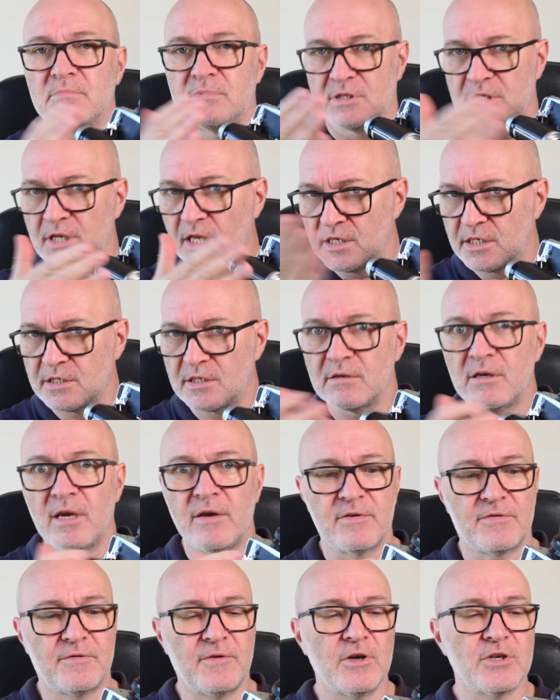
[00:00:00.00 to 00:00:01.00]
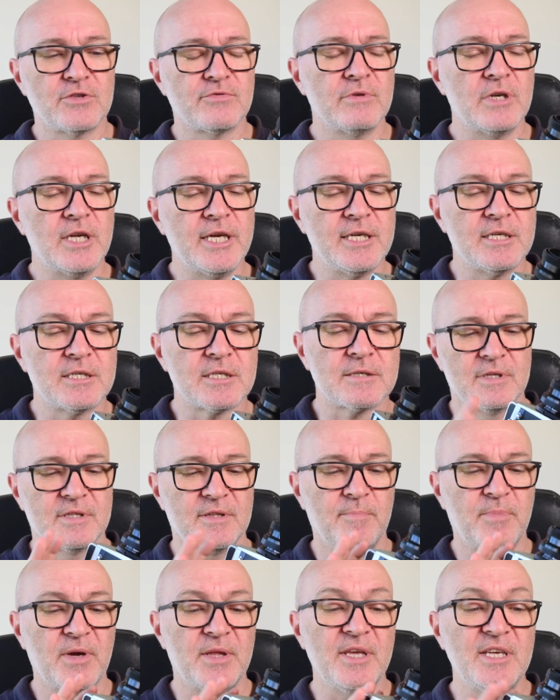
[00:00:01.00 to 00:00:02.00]
since its first release.
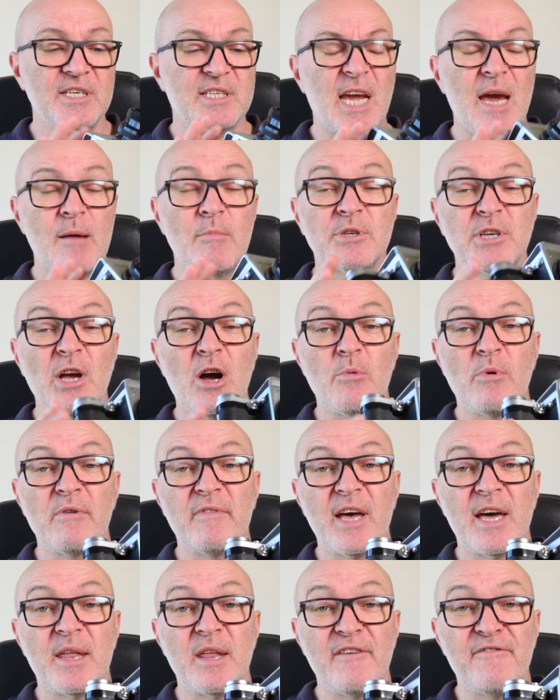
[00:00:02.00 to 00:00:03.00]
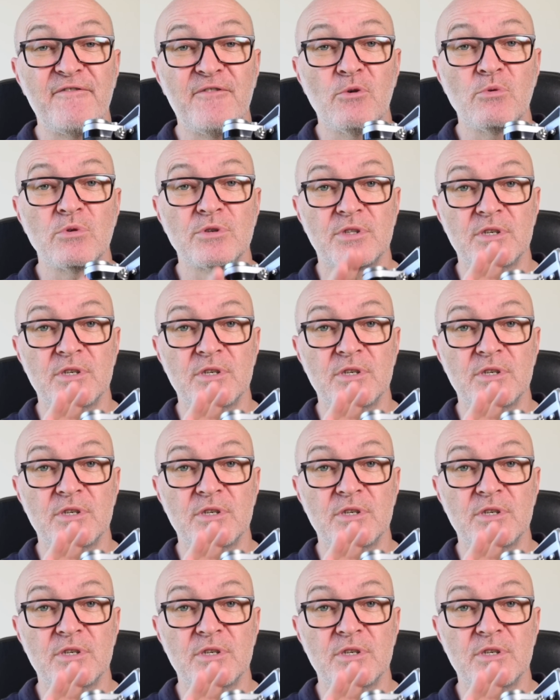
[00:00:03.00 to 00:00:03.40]
But these cameras aren't without their faults.